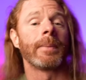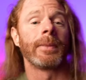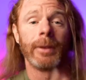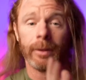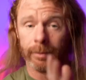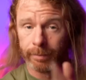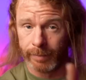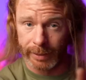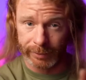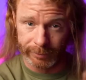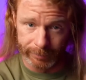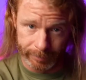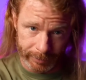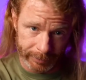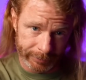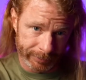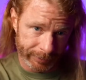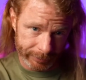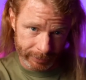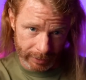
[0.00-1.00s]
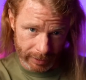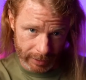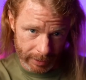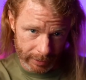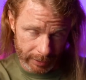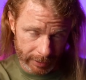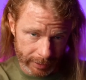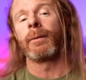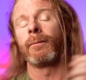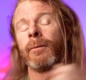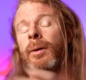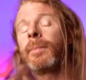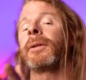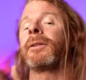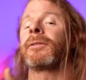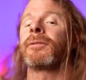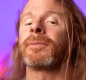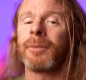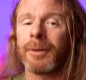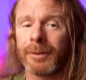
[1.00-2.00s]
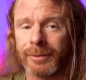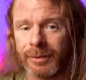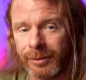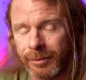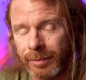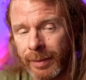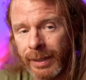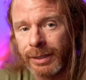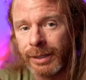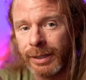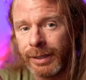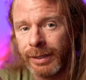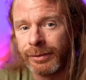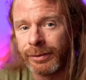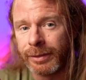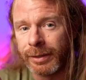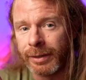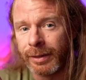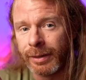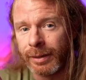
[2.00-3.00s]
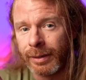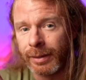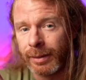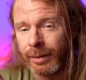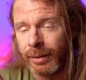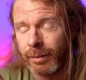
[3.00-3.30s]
dude, men's sports is hard. Women's sports is much easier.